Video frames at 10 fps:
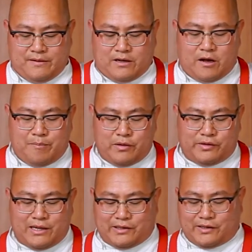
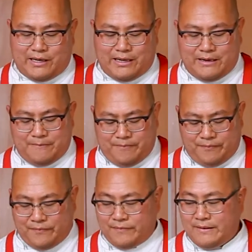compost that skin,
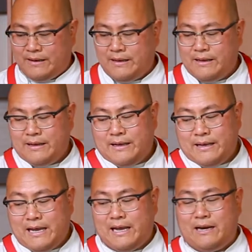
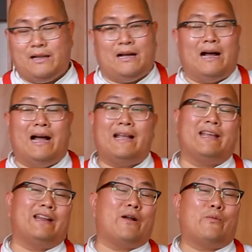and I
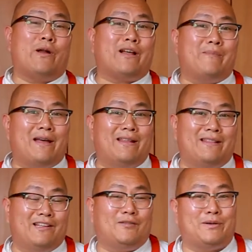cannot
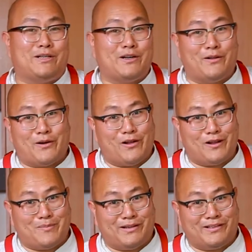recommend this particular
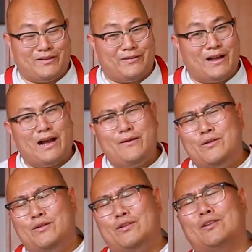garlic press enough. Now,
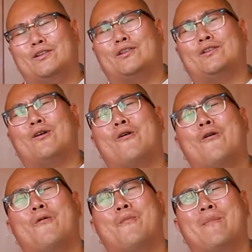I've used so